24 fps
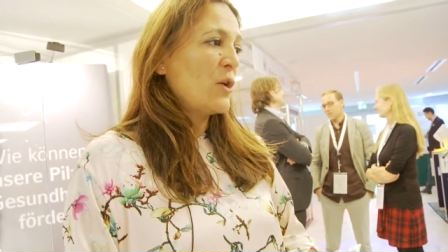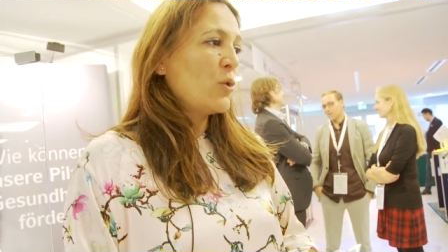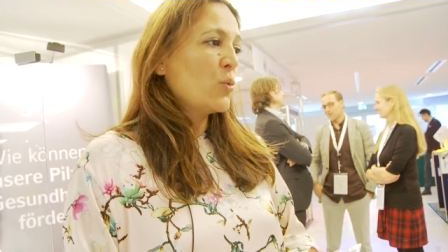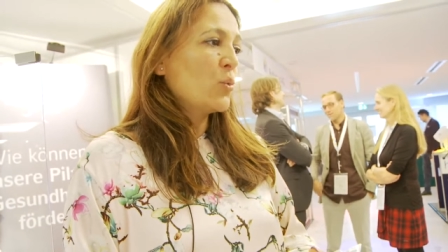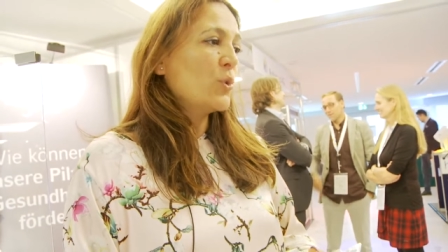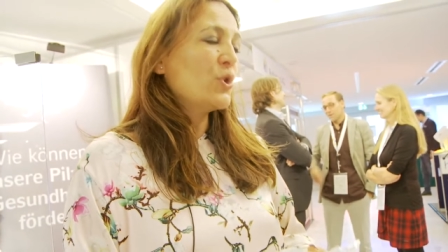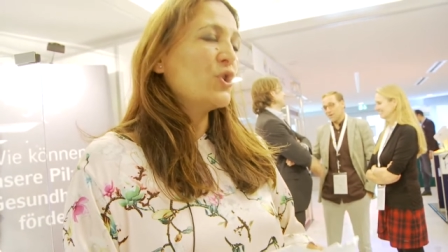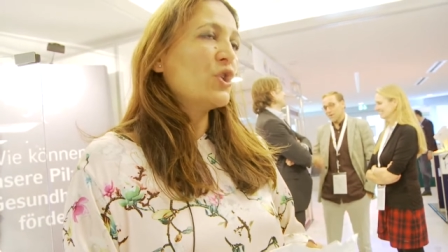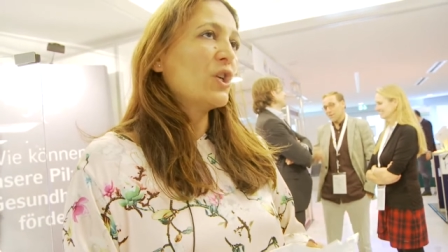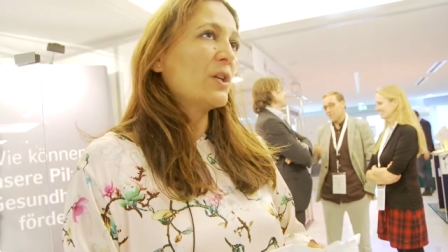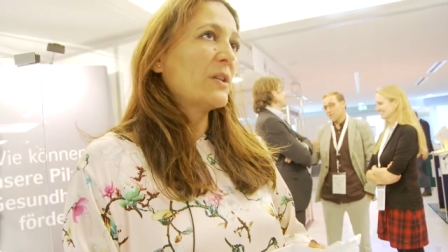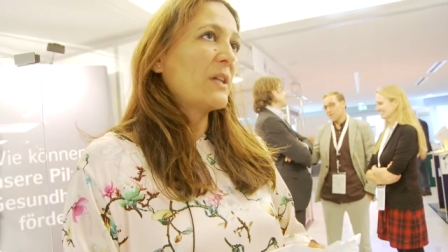
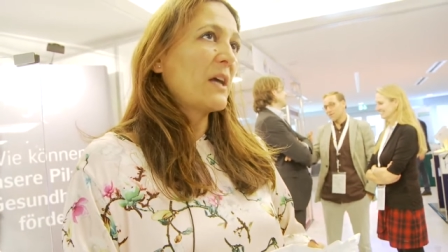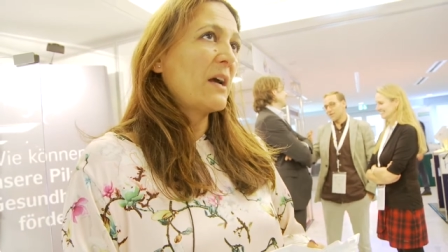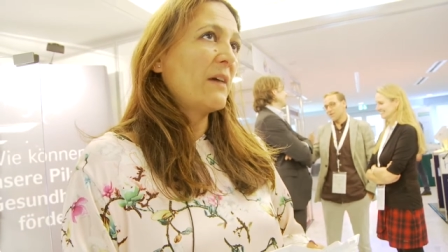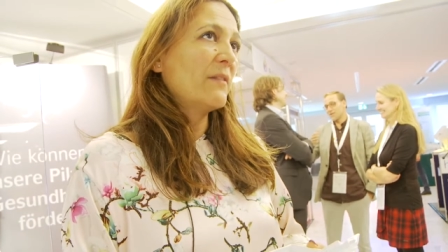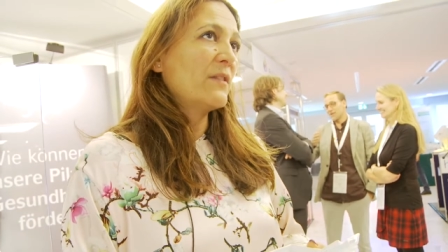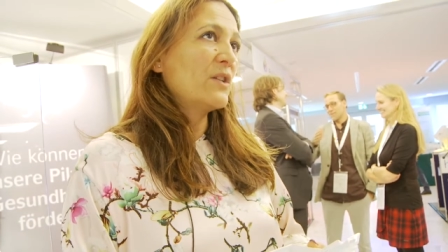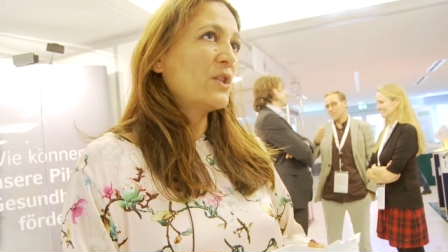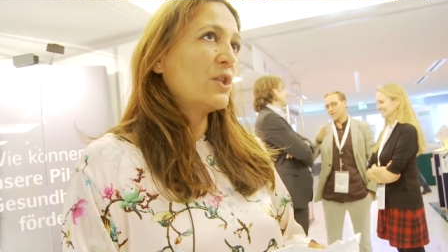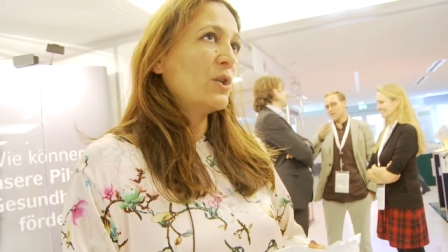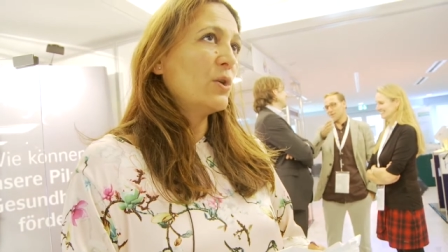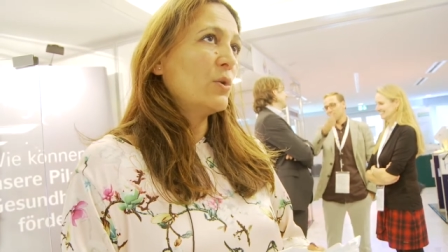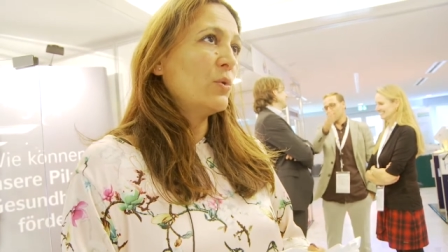We just
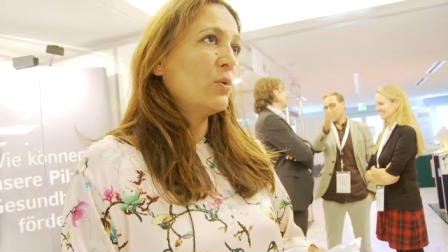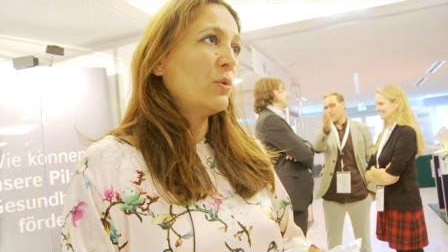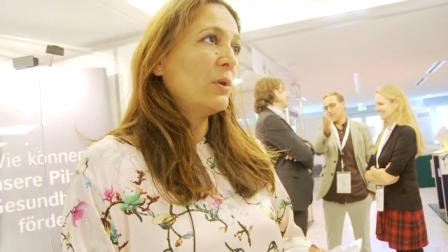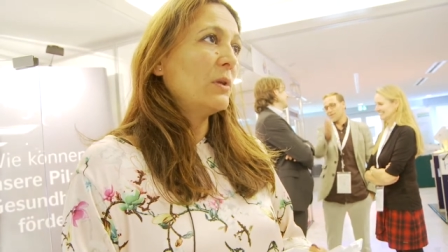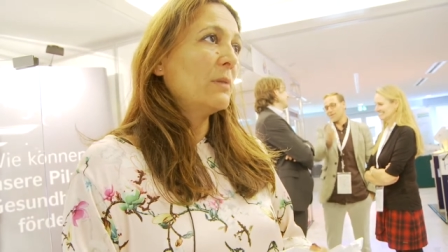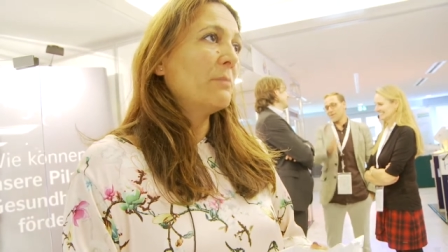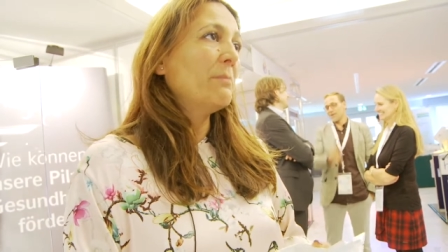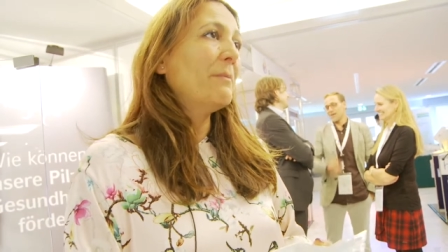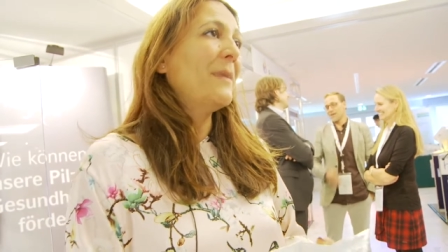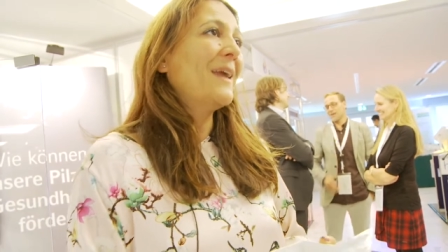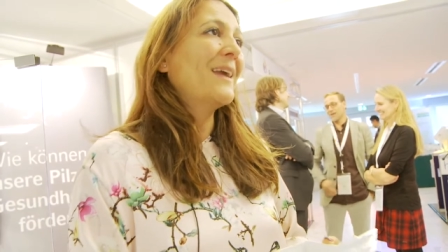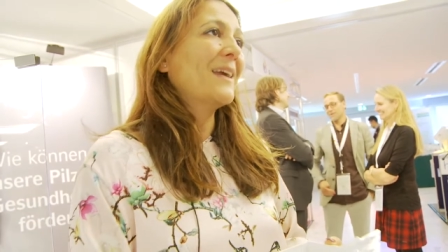have to
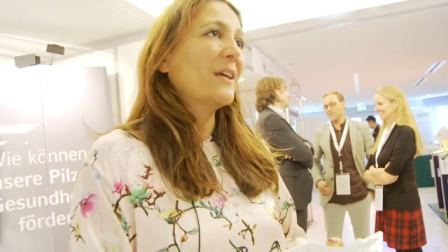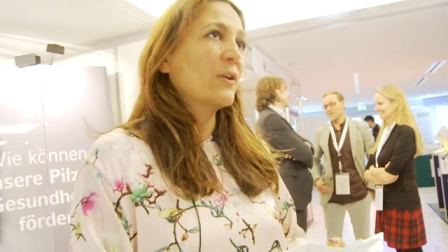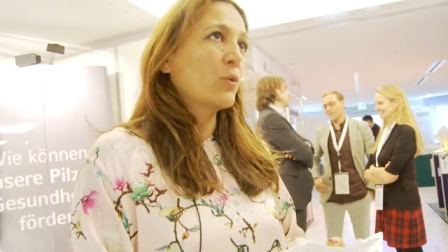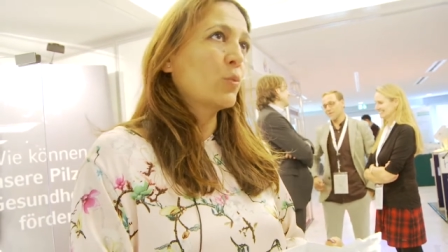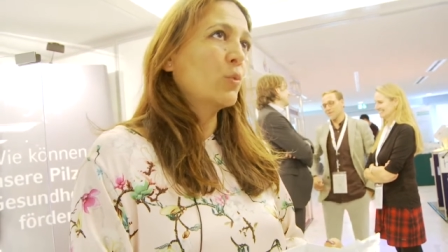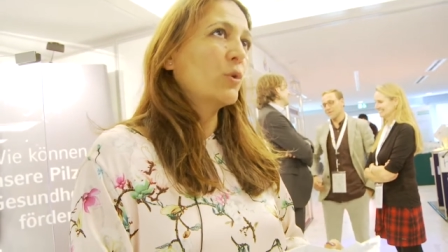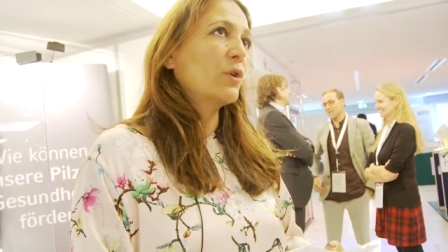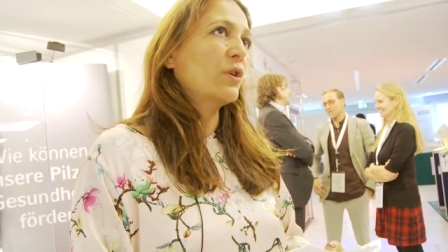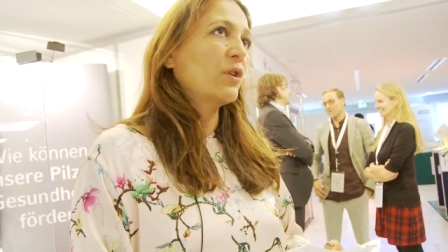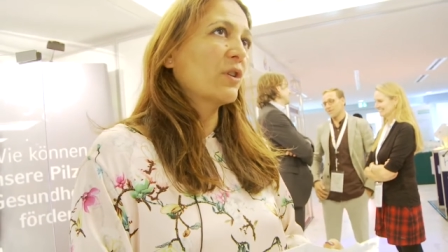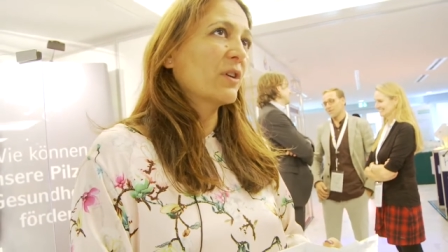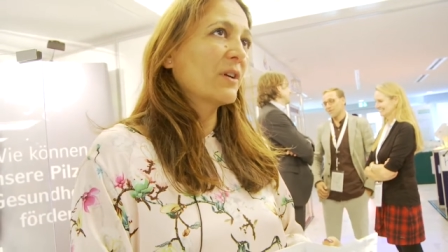make it
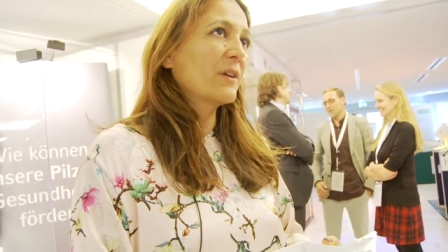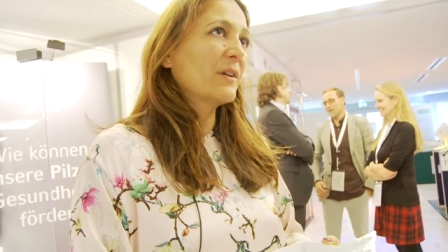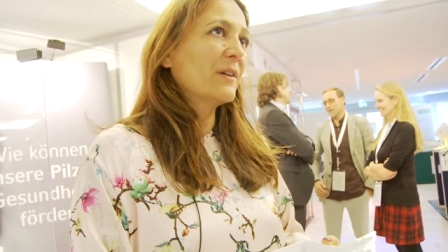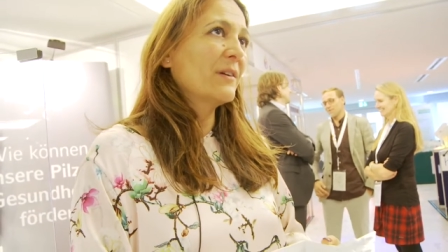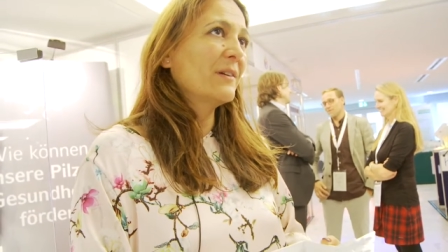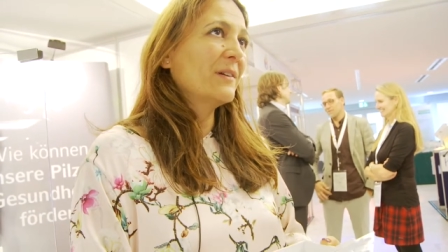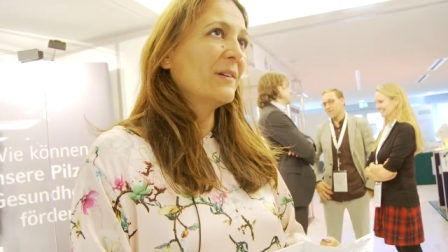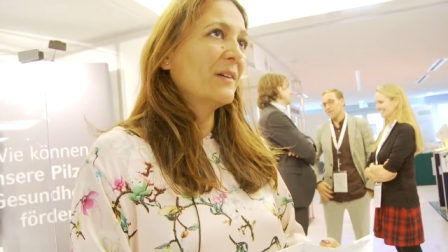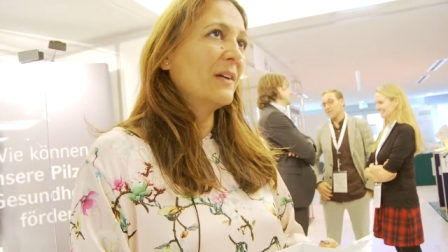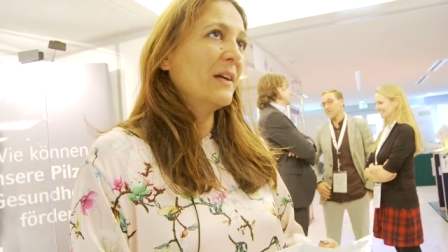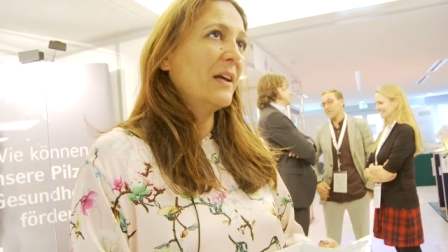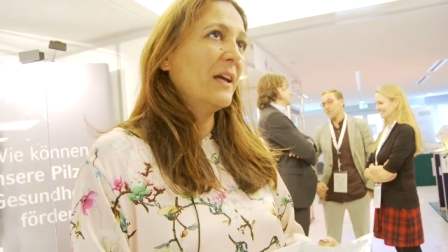work
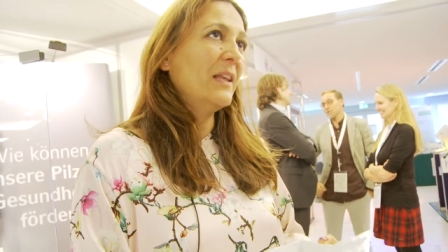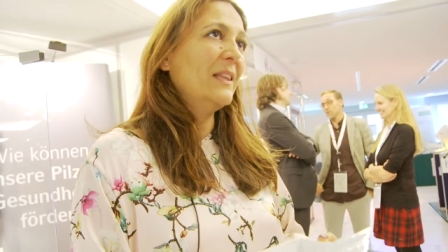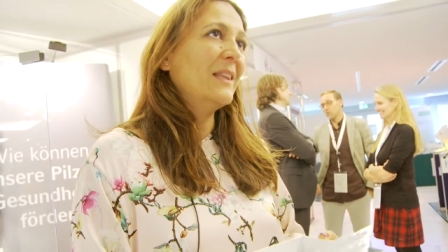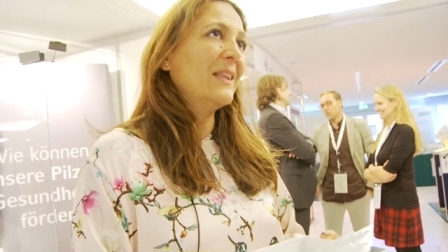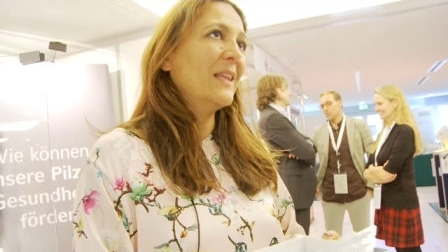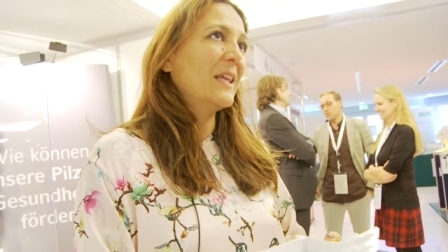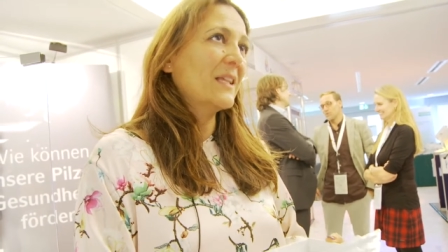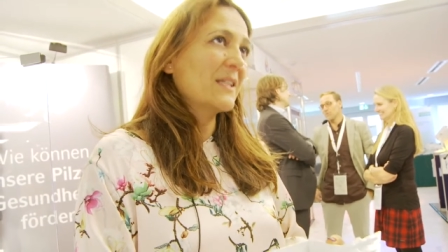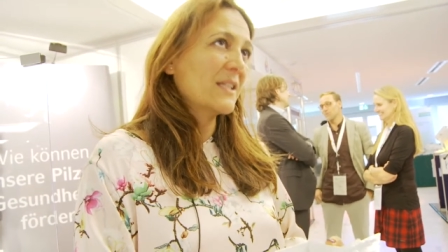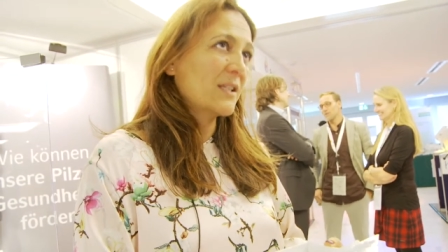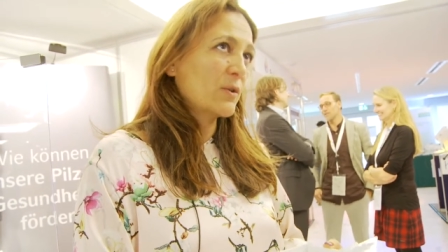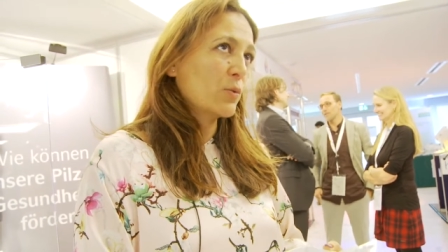and
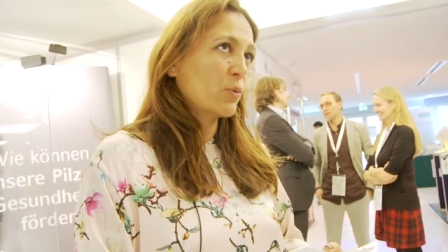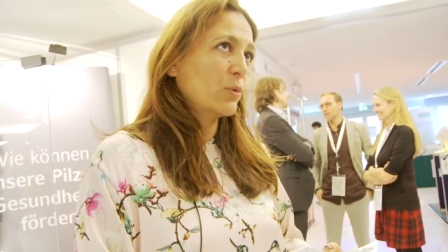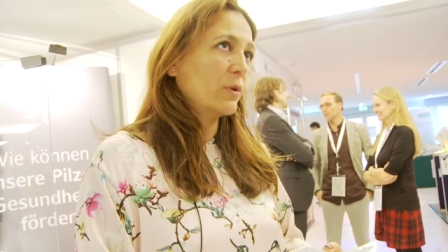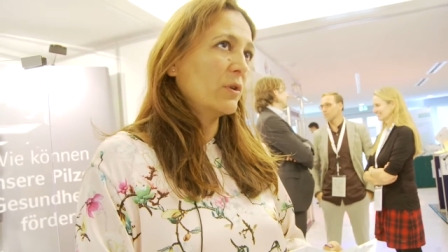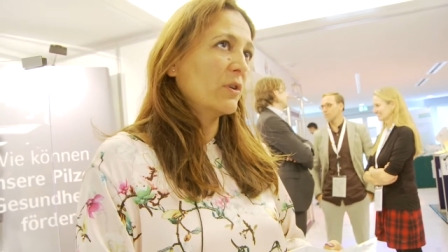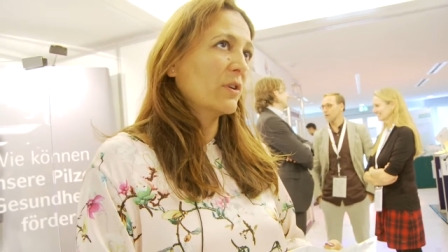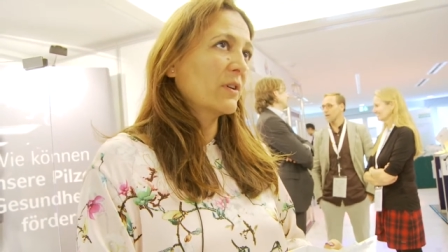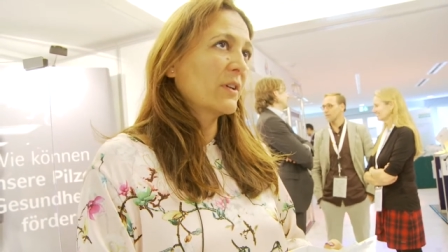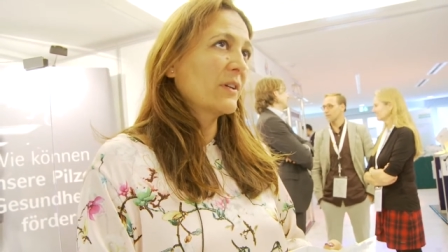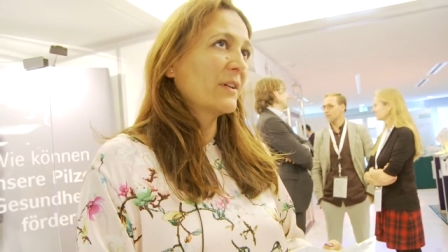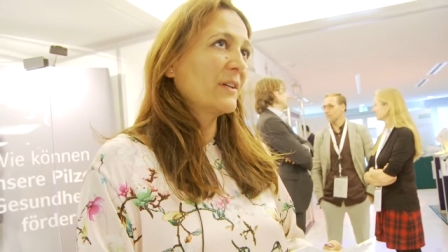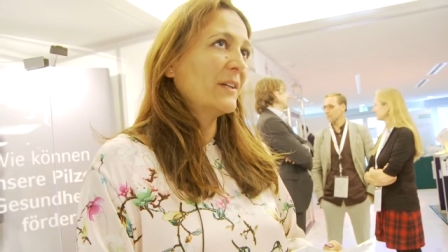let it
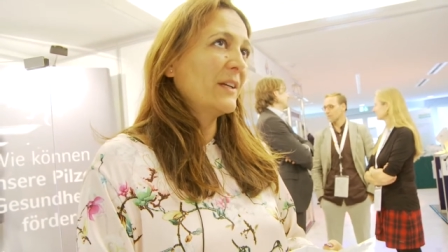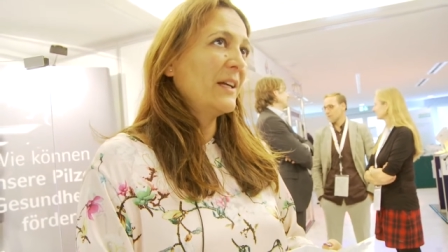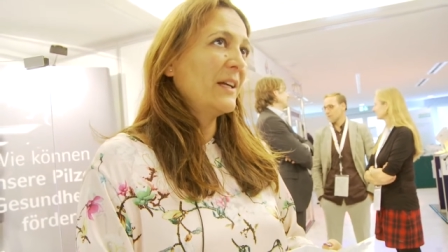work.